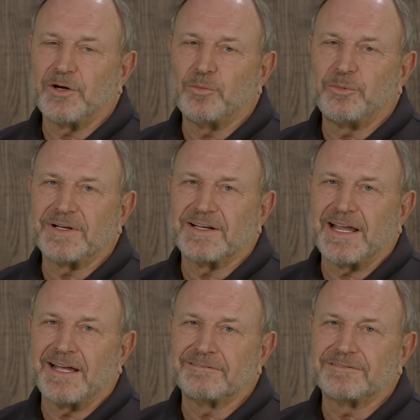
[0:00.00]
hope
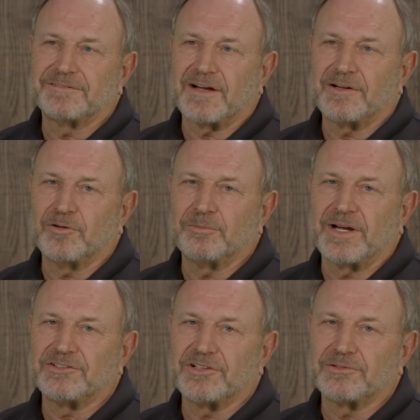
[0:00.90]
my
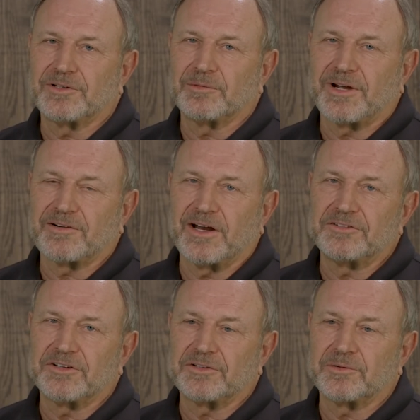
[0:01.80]
children and my
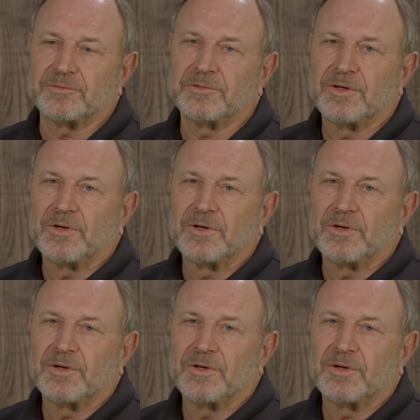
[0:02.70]
grandchildren